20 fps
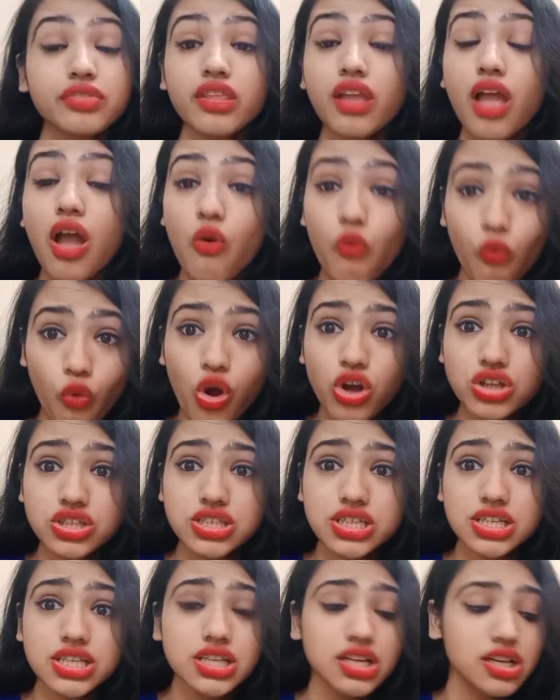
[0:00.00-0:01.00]
watch,
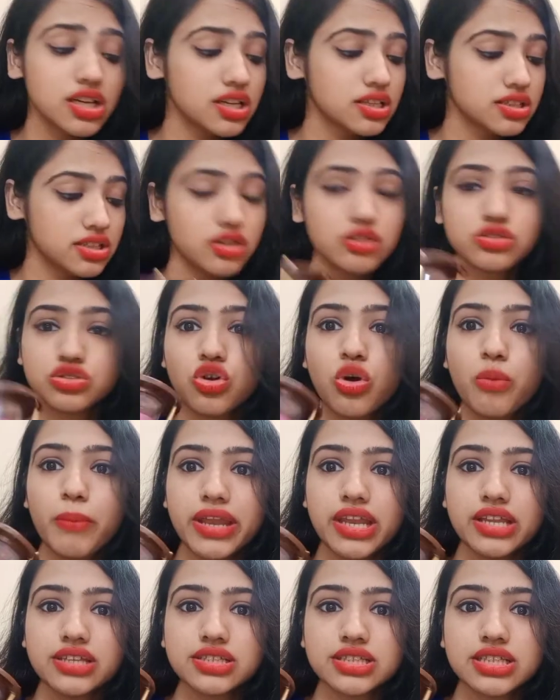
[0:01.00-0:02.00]
there's so
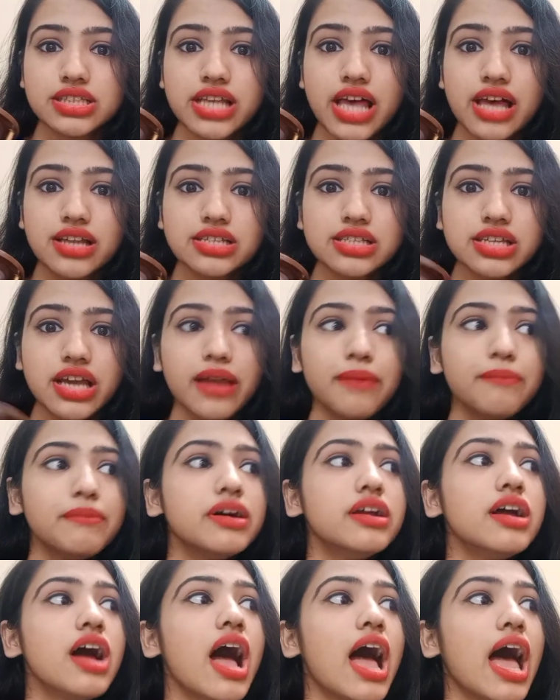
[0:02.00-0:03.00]
many timer,